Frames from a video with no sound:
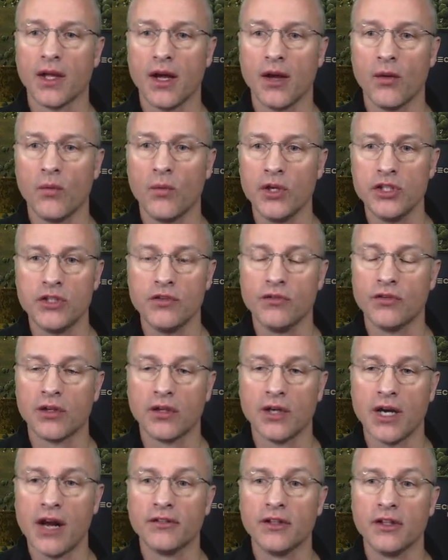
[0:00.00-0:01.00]
Once you've
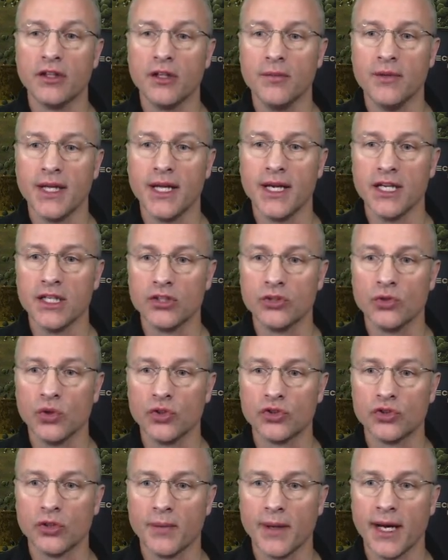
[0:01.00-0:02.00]
crafted them, then it's not
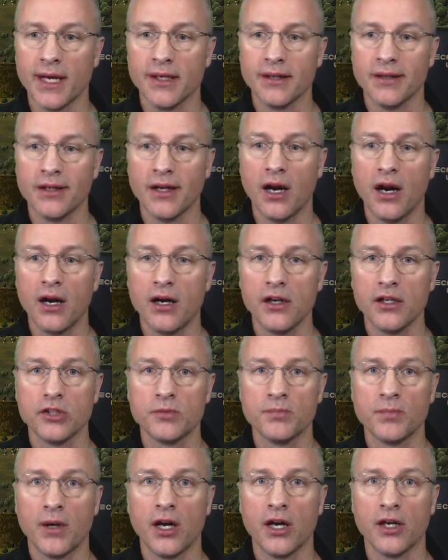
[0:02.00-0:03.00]
so bad. The
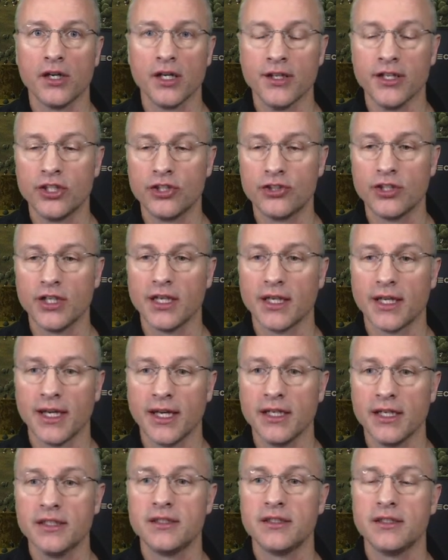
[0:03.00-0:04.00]
hardest part and the trick
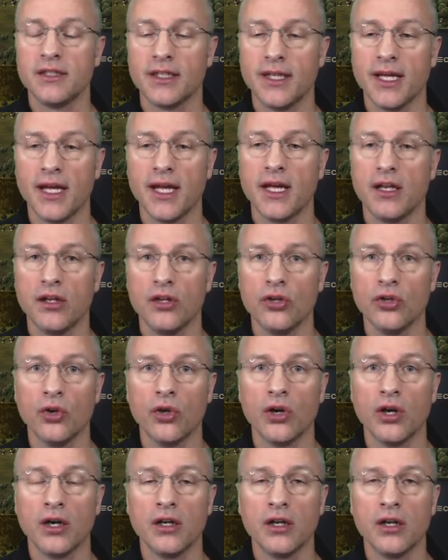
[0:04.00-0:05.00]
is to get
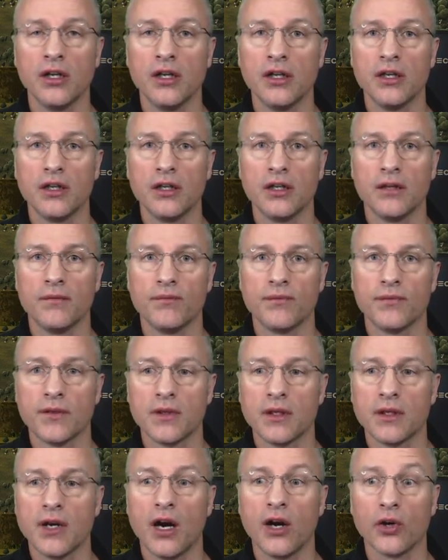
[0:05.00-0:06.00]
your
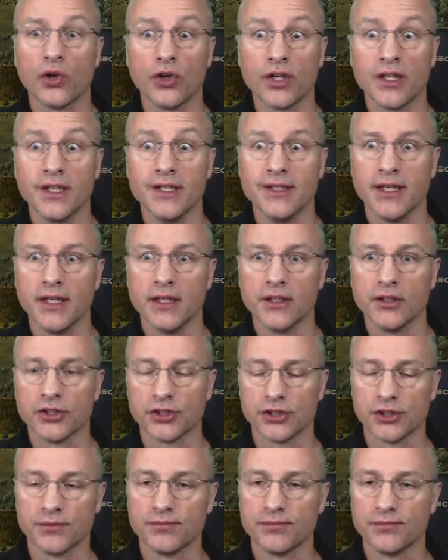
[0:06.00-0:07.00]
cargo
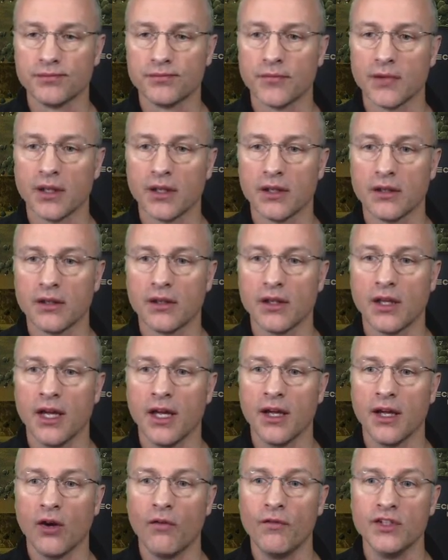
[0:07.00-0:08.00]
containers.
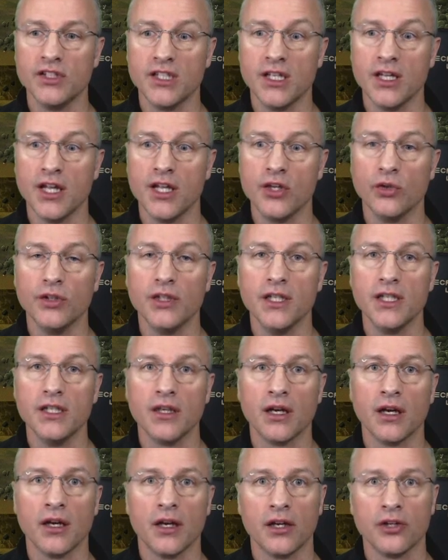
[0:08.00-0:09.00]
Obviously then you'll need
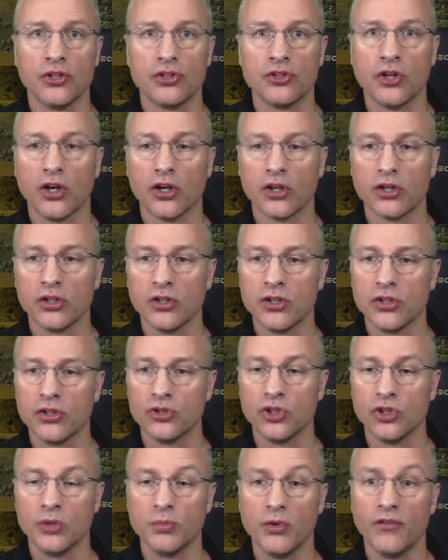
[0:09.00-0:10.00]
a truck
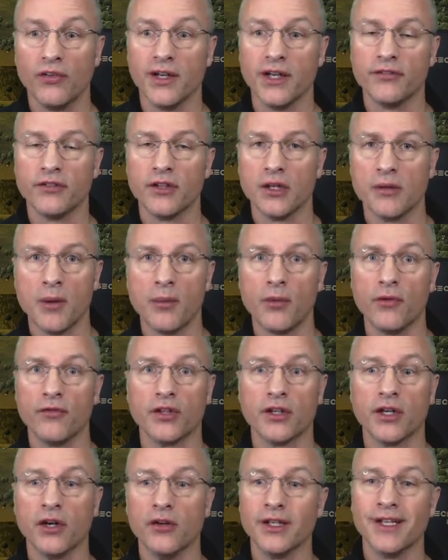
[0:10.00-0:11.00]
suitable for lifting them up off the
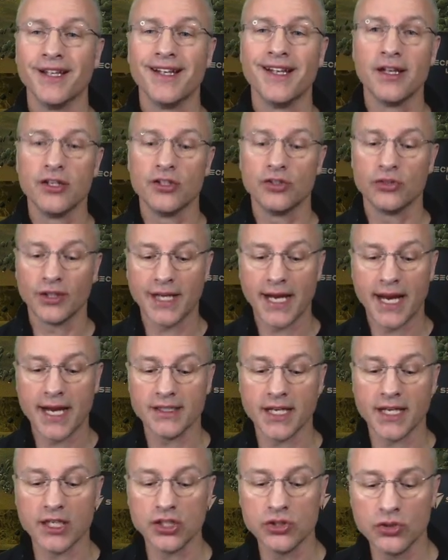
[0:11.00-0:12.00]
ground. So guys,
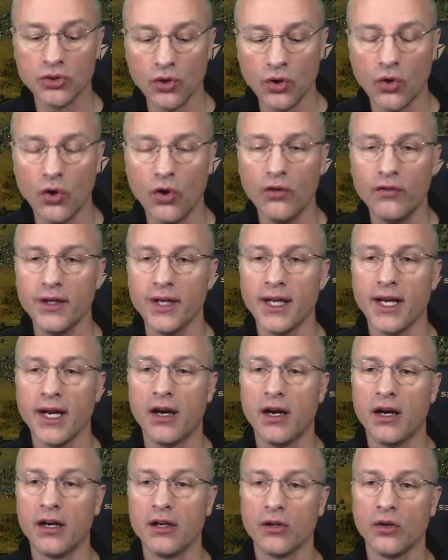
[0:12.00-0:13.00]
it's not overly
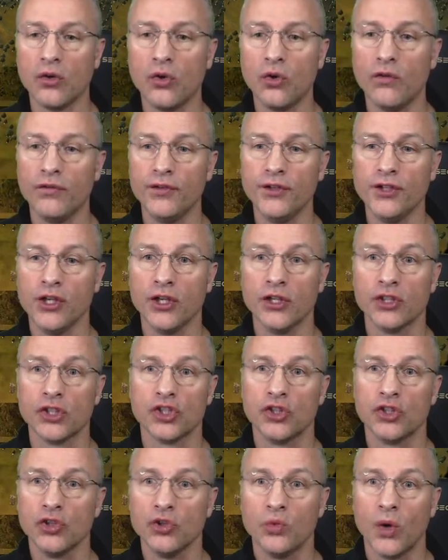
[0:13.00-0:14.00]
hard. Hopefully you
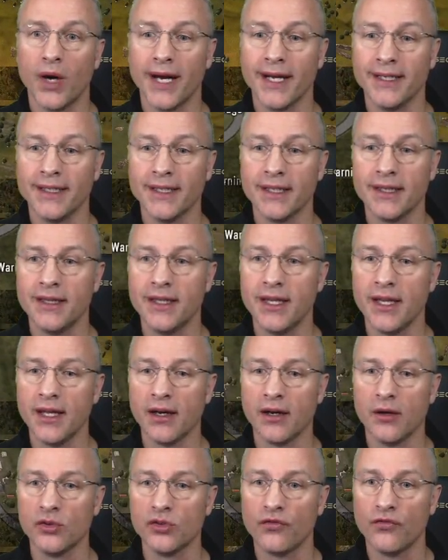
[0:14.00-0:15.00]
understood what I did there.
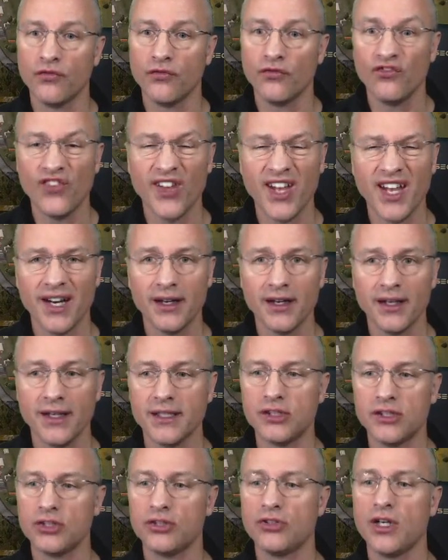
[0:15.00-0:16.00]
It was fairly
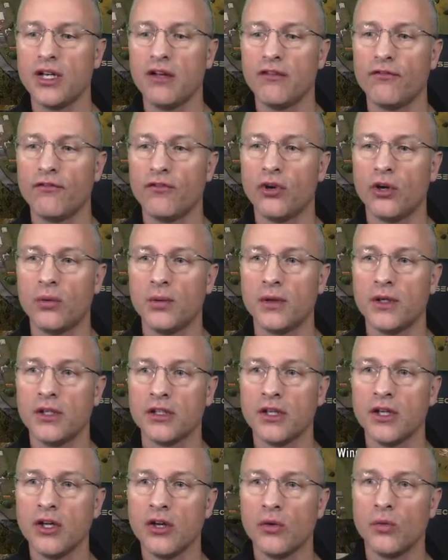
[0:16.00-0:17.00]
straightforward
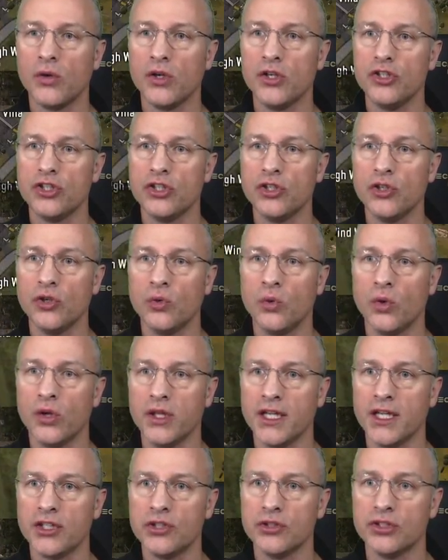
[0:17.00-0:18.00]
once you know what
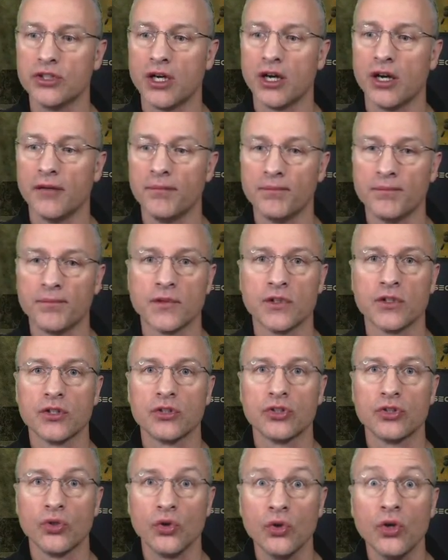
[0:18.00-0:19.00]
the issues are.
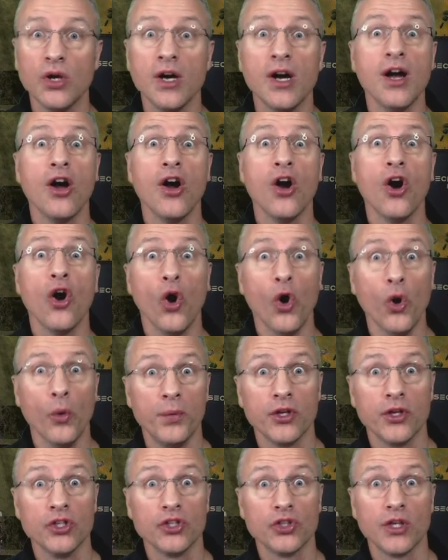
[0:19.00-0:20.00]
So, hope
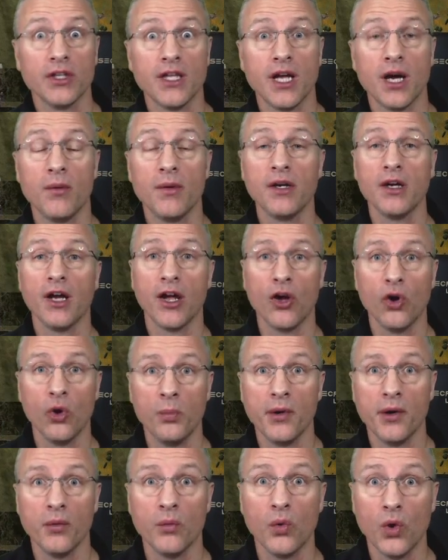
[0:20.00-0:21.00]
you enjoyed that one. I hope
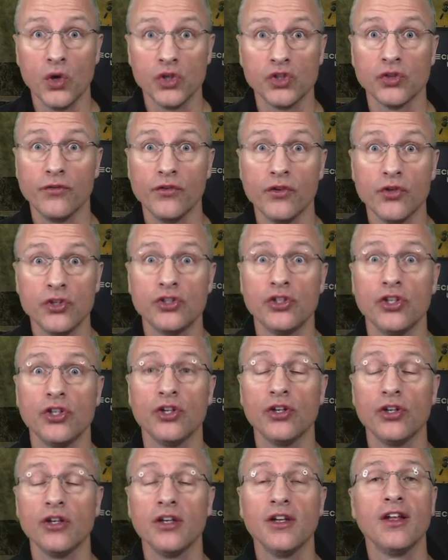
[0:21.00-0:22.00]
it was of use to
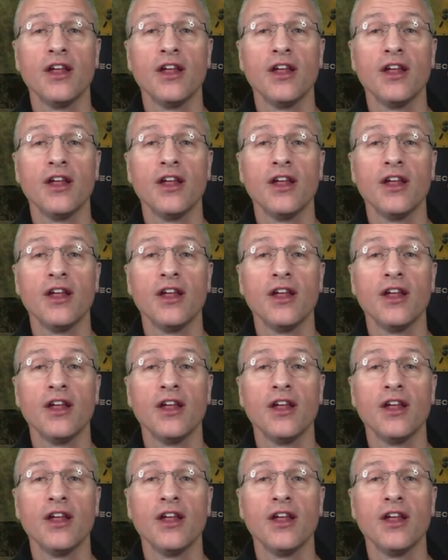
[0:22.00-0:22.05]
you.